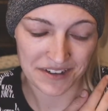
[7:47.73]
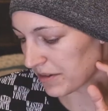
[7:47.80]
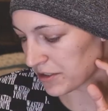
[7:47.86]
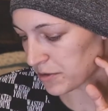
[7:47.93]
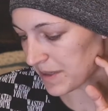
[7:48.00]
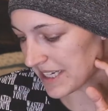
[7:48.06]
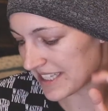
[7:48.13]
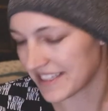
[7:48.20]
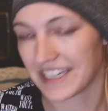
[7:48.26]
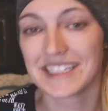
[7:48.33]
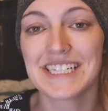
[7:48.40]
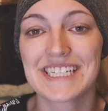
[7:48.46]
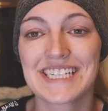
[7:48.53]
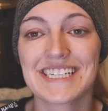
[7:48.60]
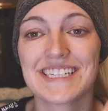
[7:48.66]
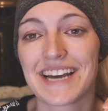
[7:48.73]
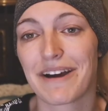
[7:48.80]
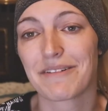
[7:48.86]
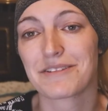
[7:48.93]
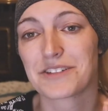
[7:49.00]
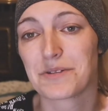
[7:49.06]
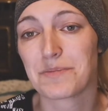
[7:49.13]
which means I need to get
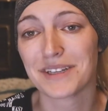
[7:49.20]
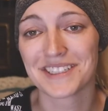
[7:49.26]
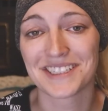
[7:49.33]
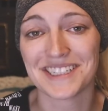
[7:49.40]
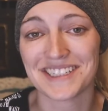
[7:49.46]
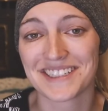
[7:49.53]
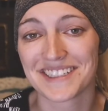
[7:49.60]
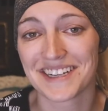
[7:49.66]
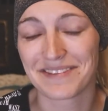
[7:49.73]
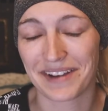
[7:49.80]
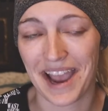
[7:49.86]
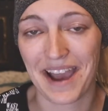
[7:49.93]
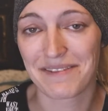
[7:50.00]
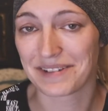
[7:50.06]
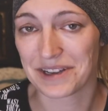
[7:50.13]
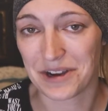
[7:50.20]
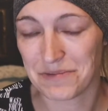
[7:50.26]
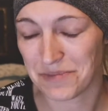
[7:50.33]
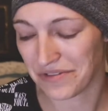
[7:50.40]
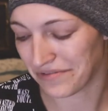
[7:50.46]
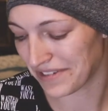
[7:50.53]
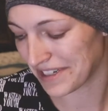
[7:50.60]
down to business if I have any
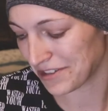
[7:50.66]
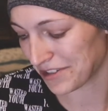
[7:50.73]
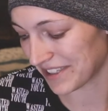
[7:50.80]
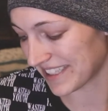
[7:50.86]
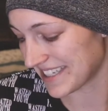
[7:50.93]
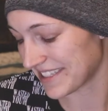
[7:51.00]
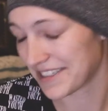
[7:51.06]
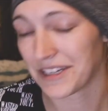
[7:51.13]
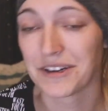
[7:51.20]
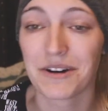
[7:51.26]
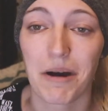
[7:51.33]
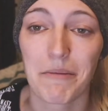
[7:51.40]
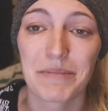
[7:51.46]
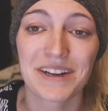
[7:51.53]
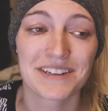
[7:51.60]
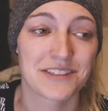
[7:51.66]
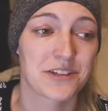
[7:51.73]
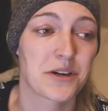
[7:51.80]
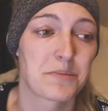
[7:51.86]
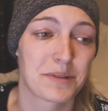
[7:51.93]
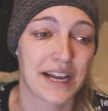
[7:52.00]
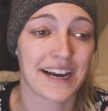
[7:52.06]
hope of finishing this. So I'm gonna
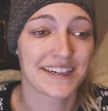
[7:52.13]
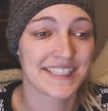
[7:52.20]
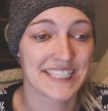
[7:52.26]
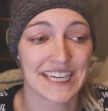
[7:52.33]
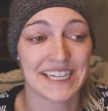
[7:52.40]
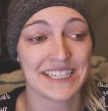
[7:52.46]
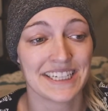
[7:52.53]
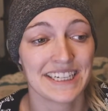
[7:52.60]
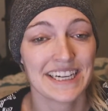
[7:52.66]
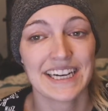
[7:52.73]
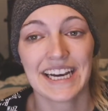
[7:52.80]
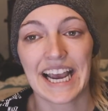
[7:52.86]
start Black Sun